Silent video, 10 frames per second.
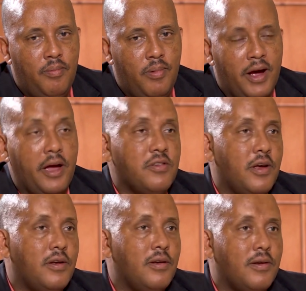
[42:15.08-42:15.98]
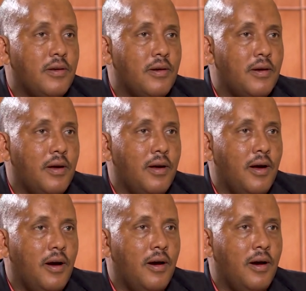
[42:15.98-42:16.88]
like I said,
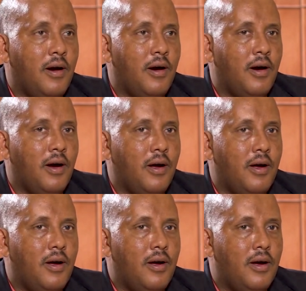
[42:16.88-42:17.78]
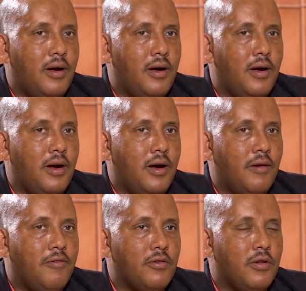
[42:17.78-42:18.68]
uh,
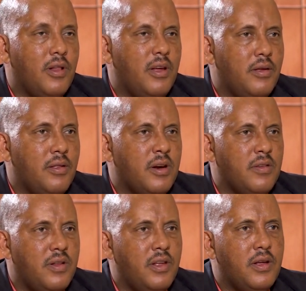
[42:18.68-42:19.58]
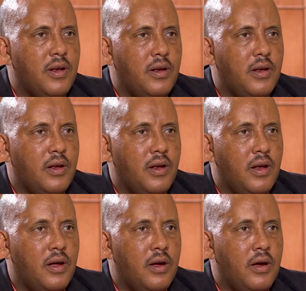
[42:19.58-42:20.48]
unfortunately, there is little
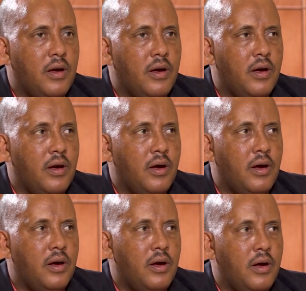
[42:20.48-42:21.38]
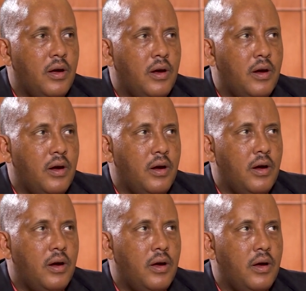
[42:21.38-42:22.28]
uh,
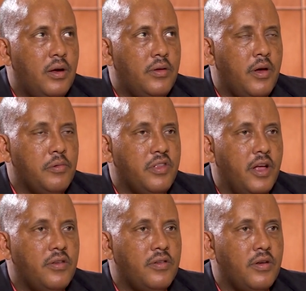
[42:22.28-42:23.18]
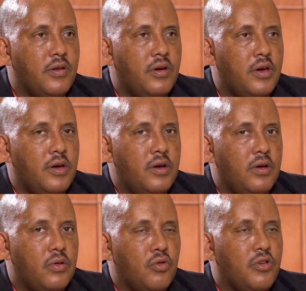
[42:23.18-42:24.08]
substance
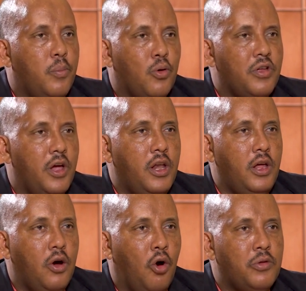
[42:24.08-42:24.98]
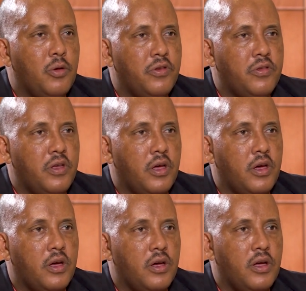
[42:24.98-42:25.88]
to support any
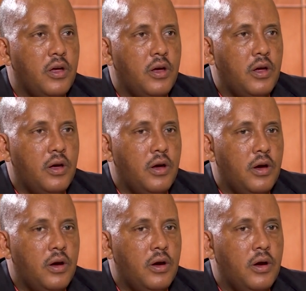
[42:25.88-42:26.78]
optimistic uh,